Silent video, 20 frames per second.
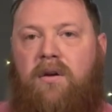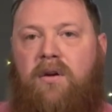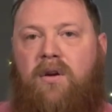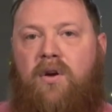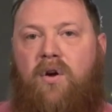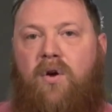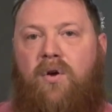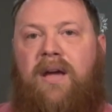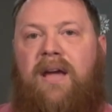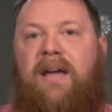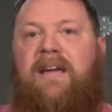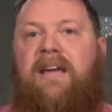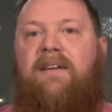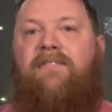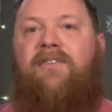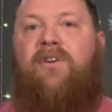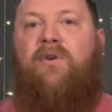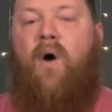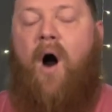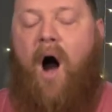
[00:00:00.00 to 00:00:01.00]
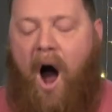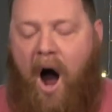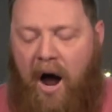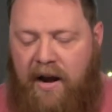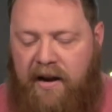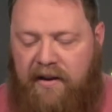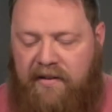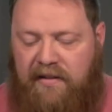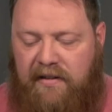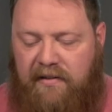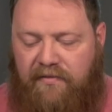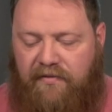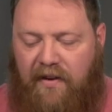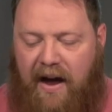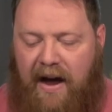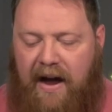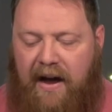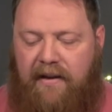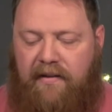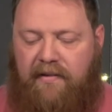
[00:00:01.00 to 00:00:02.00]
who can give you honest
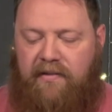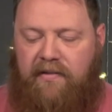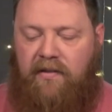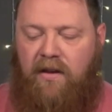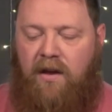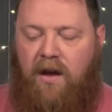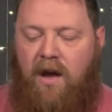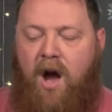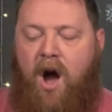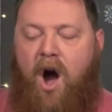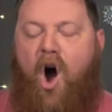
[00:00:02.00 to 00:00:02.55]
advice